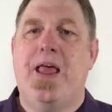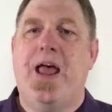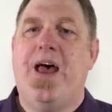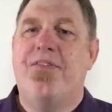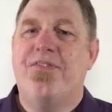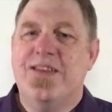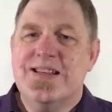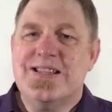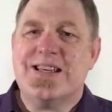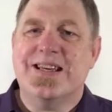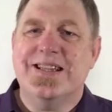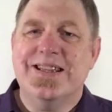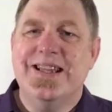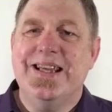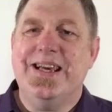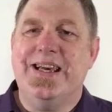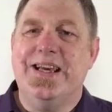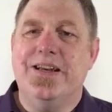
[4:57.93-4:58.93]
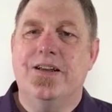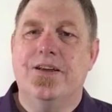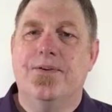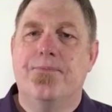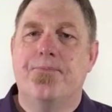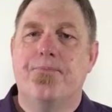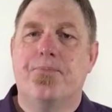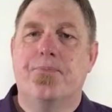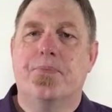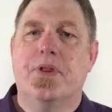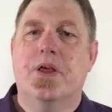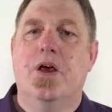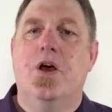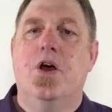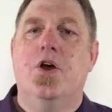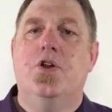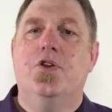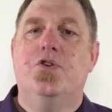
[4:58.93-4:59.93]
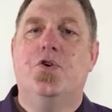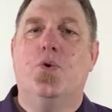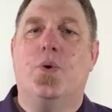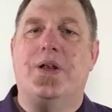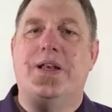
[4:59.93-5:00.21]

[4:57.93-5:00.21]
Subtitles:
And this can lead to